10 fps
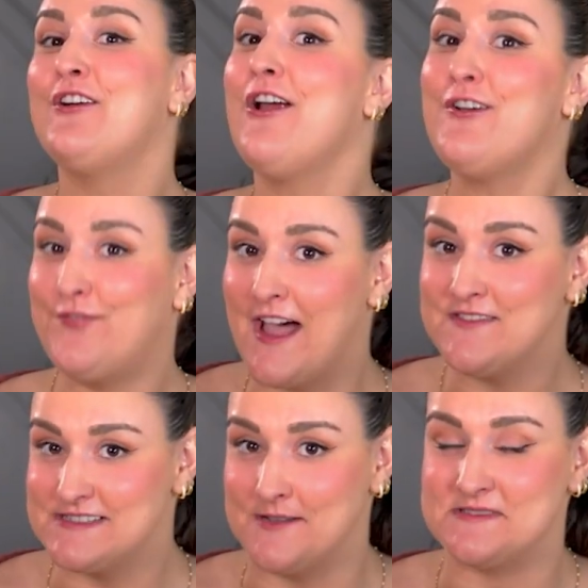There are
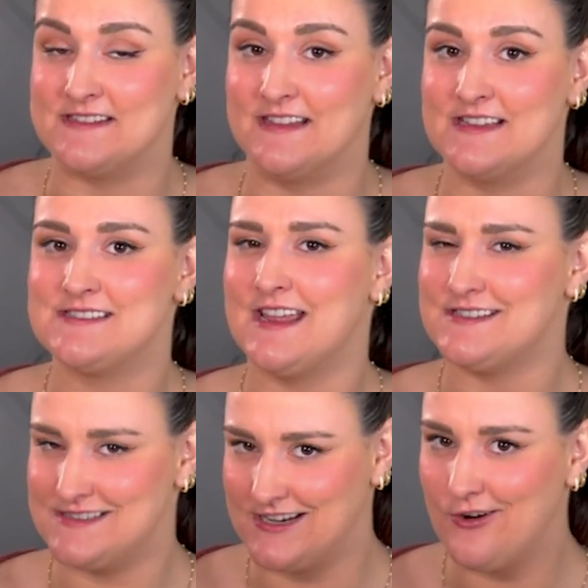five steps to this,
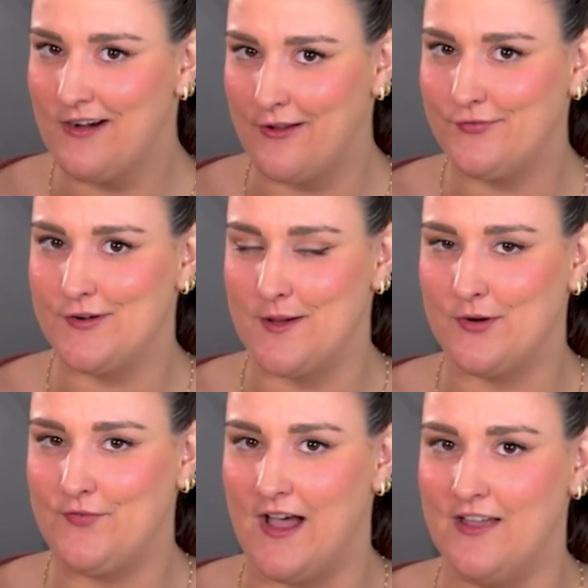and stick around for
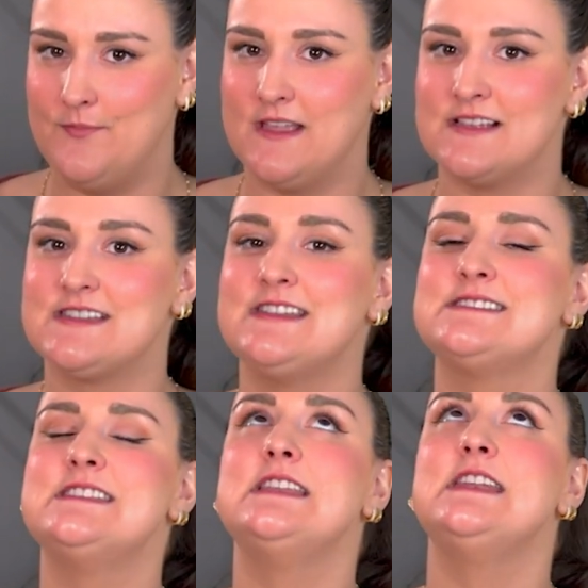number five because it
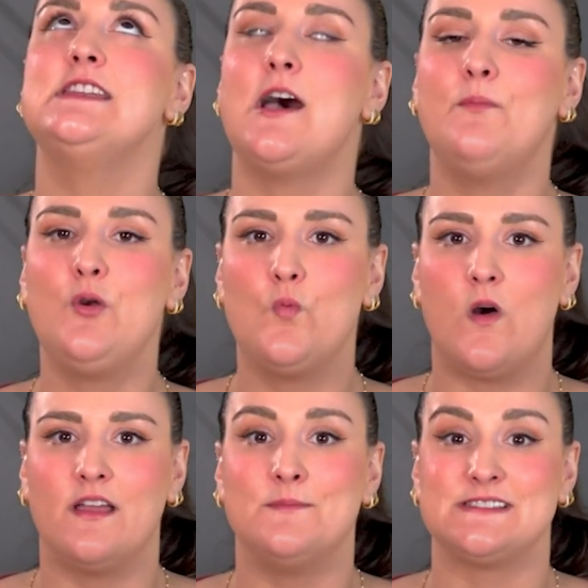is the number
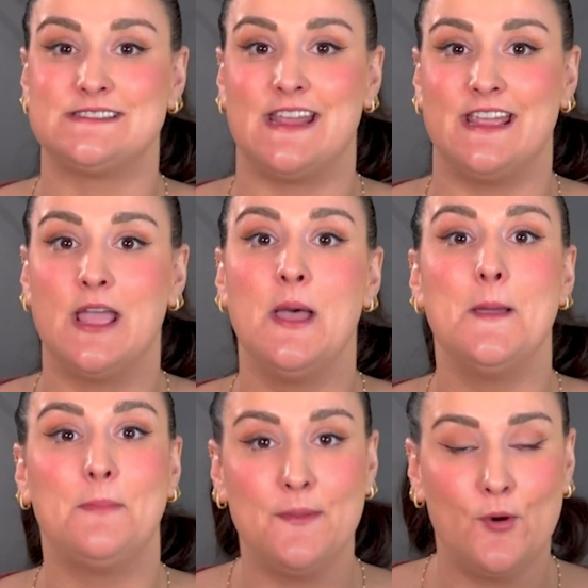one mistake
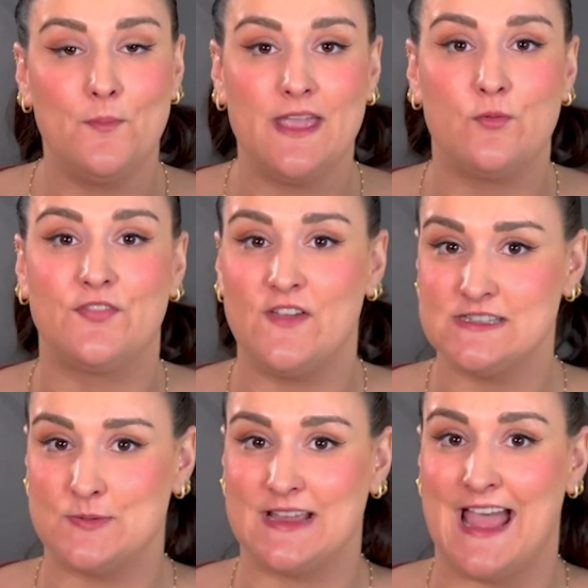people make with
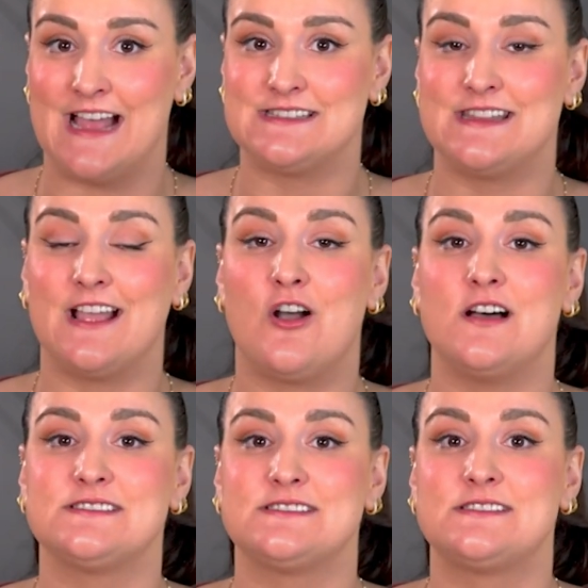Facebook ads that
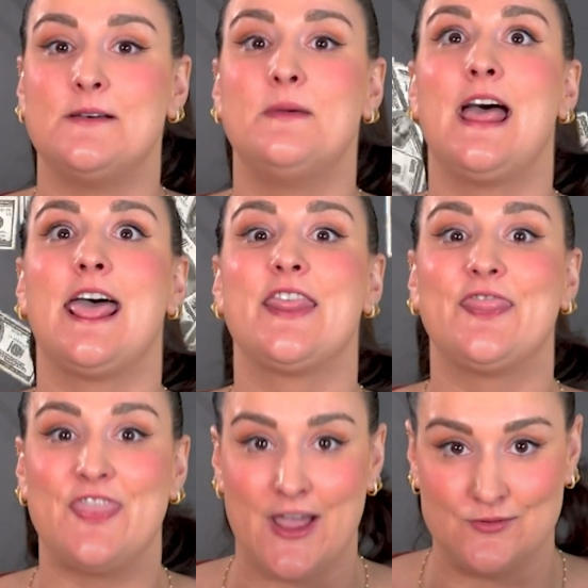costs them
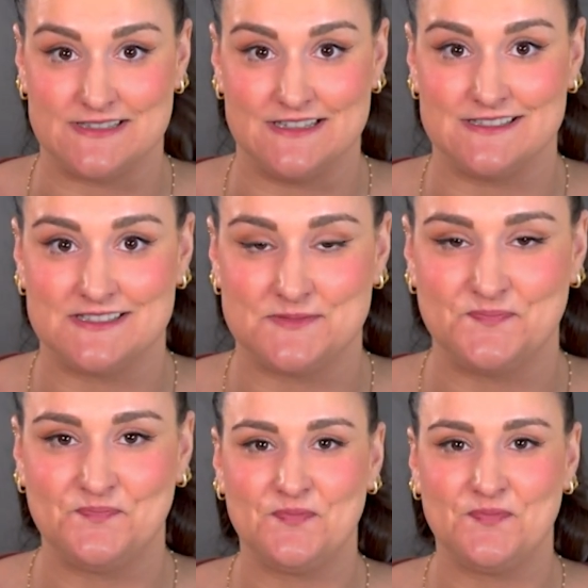thousands.